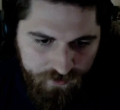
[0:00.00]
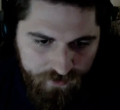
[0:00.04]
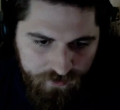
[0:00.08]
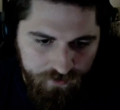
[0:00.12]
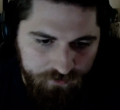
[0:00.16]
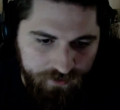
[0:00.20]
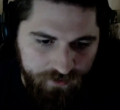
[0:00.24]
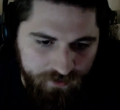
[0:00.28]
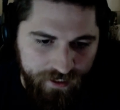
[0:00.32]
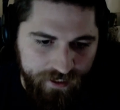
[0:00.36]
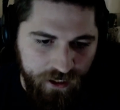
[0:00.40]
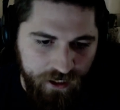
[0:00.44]

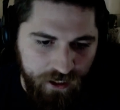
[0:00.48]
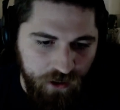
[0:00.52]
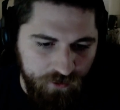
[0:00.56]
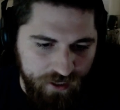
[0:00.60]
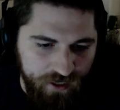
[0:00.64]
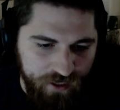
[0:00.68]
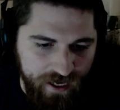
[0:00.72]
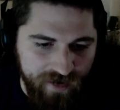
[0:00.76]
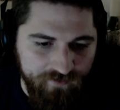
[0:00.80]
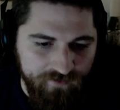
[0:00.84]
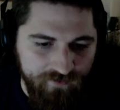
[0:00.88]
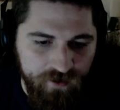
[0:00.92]
Like, okay,
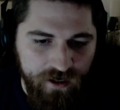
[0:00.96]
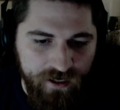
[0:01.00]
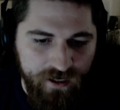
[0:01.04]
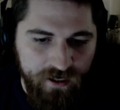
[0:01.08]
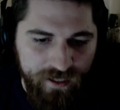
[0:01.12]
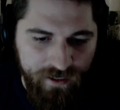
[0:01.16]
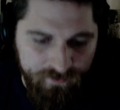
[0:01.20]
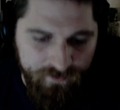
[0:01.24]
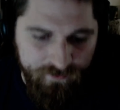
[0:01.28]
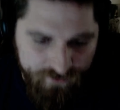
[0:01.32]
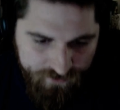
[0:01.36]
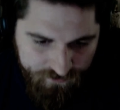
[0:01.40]
I've gone
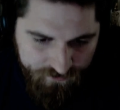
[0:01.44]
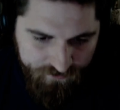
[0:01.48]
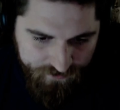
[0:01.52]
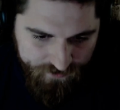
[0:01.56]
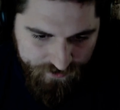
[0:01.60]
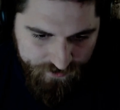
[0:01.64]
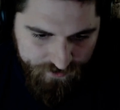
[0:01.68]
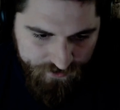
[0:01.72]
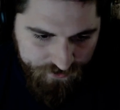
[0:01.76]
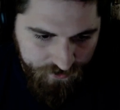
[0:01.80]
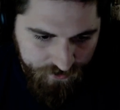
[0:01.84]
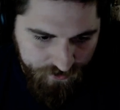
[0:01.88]
out into this
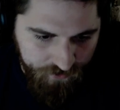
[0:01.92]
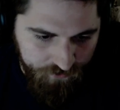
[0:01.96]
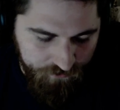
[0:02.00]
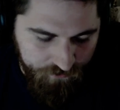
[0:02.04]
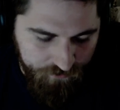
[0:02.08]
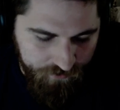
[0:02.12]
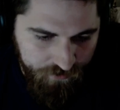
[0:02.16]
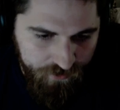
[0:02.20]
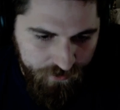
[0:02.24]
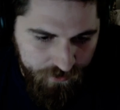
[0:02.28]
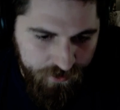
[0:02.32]
zone